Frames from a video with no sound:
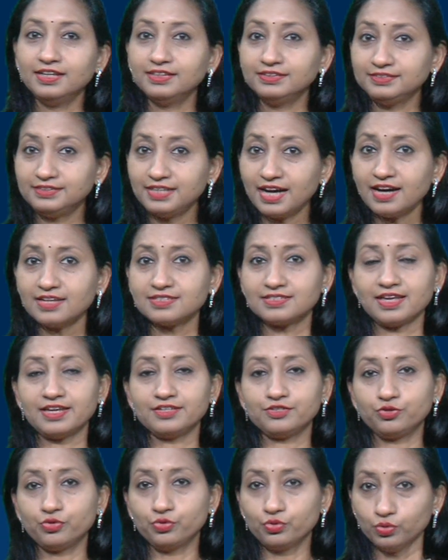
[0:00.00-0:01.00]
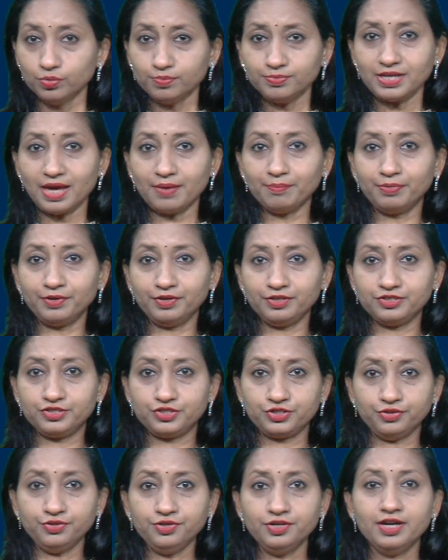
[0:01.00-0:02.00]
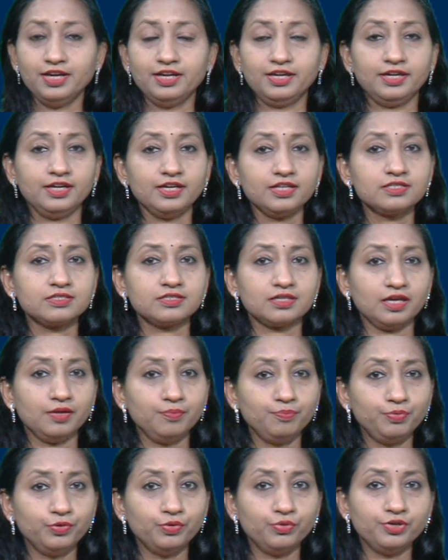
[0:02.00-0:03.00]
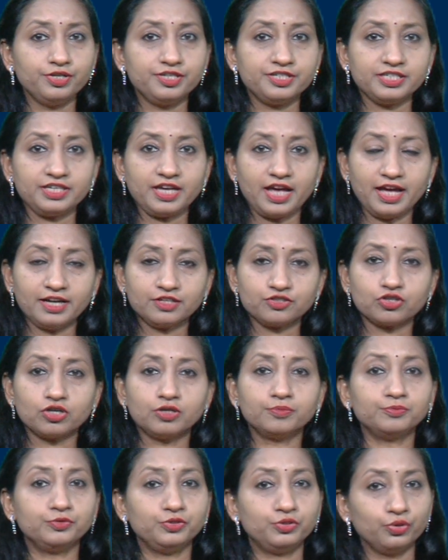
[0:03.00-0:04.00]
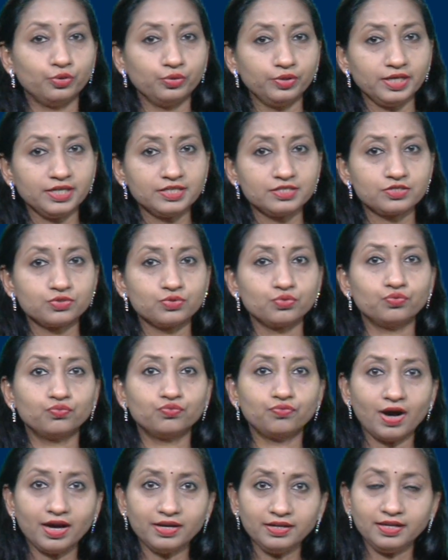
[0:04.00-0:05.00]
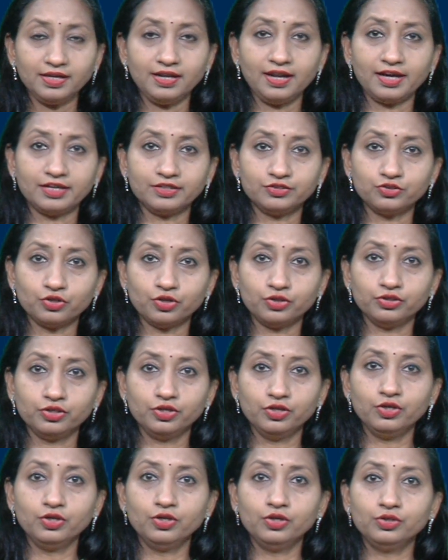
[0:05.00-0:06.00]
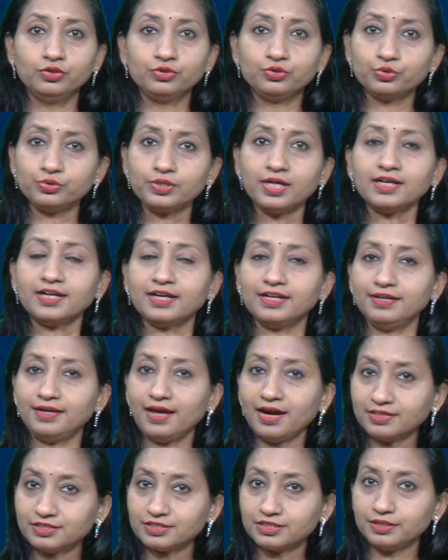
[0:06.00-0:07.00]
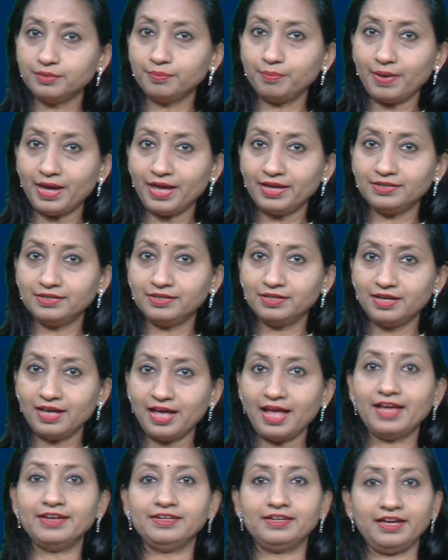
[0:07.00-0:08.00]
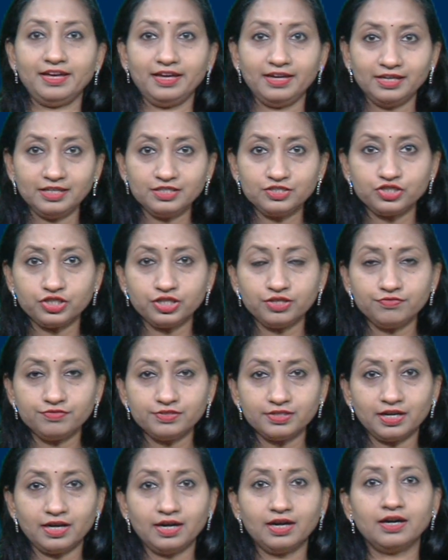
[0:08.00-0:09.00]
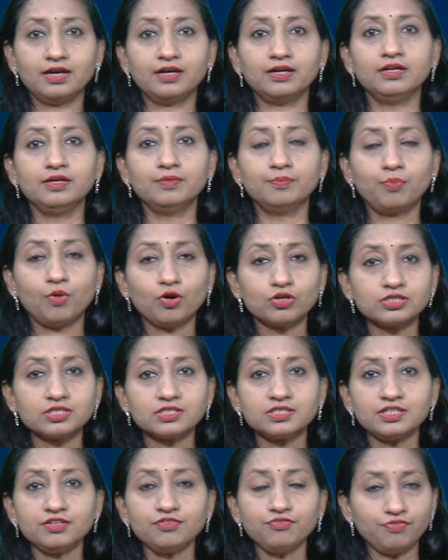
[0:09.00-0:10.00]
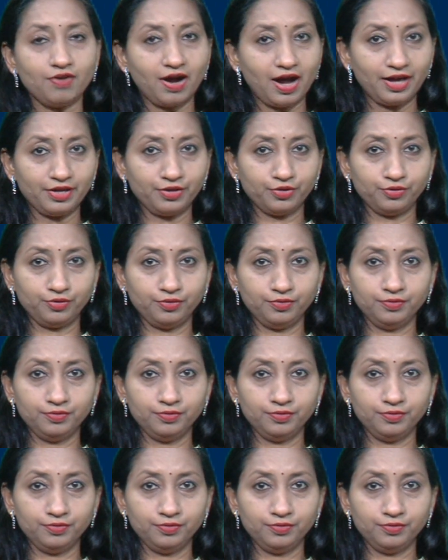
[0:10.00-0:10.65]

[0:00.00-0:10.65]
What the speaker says: Thus, at room temperature, its impurity atom donates 1 electron to the conduction band and achieved a positive ion.